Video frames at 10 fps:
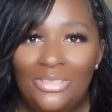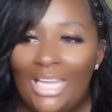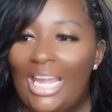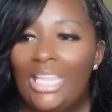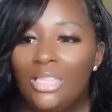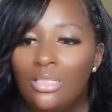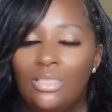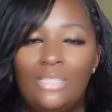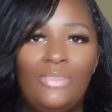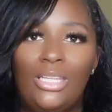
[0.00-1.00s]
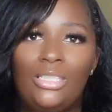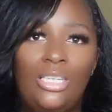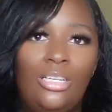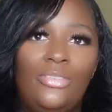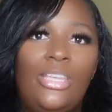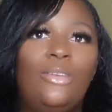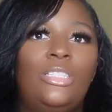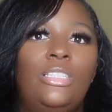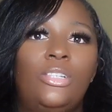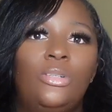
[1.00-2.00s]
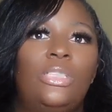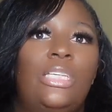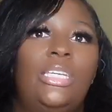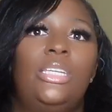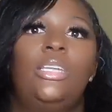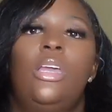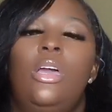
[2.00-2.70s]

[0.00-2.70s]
Like, I literally fell in love. It literally